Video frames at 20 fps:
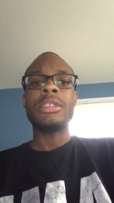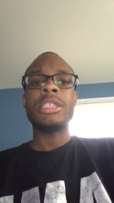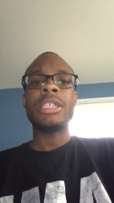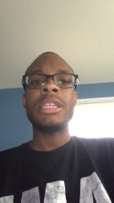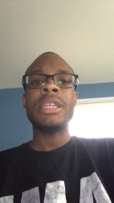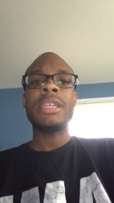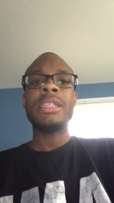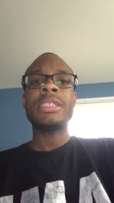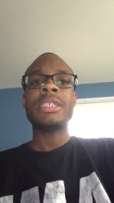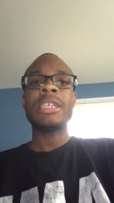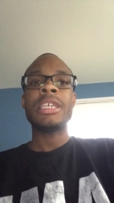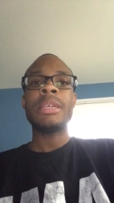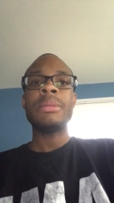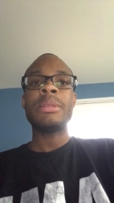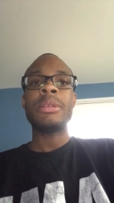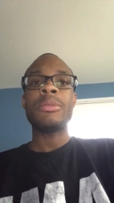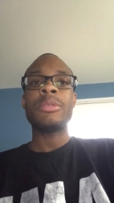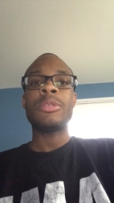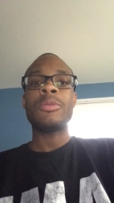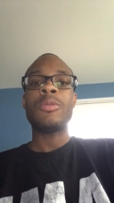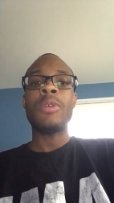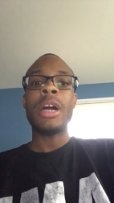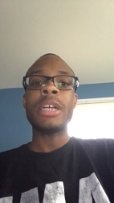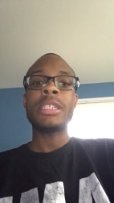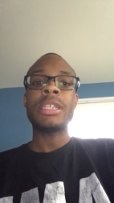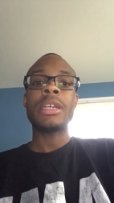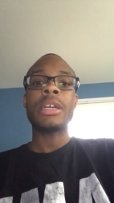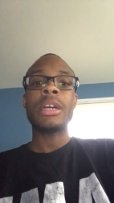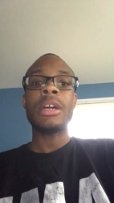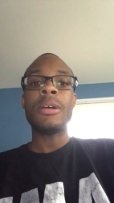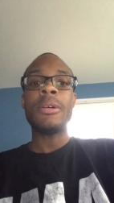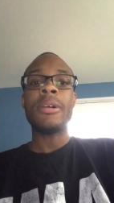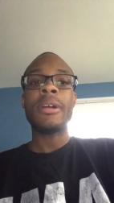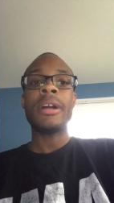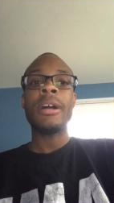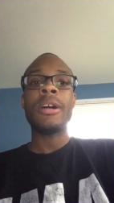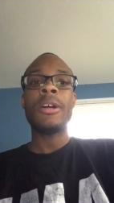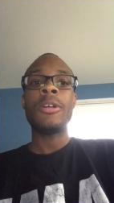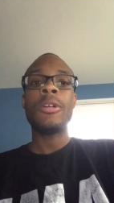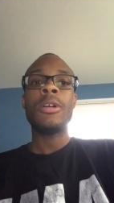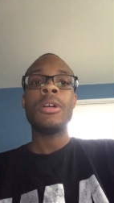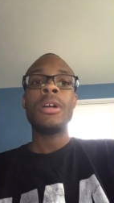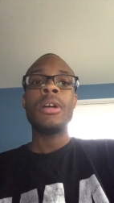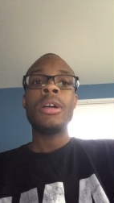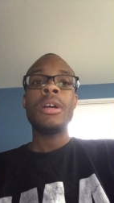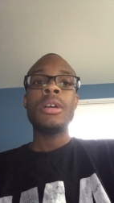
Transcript: G League team, the, the Washington Go Go.